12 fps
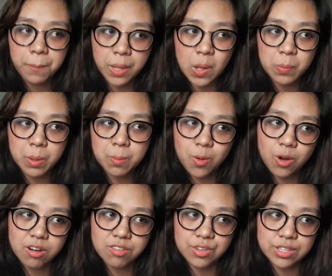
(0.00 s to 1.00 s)
becoming
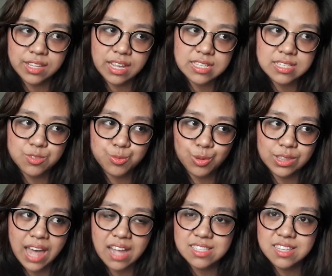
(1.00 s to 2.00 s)
more of a nice
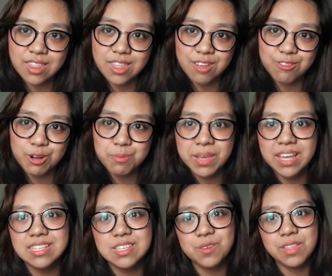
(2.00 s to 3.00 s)
relaxing thing for
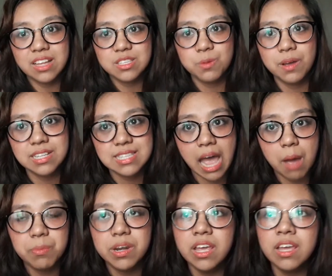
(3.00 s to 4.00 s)
me, so that's why it's
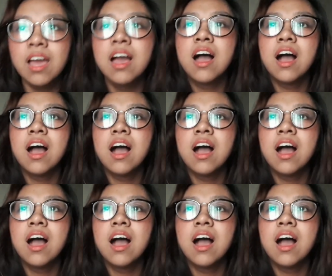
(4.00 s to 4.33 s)
happening.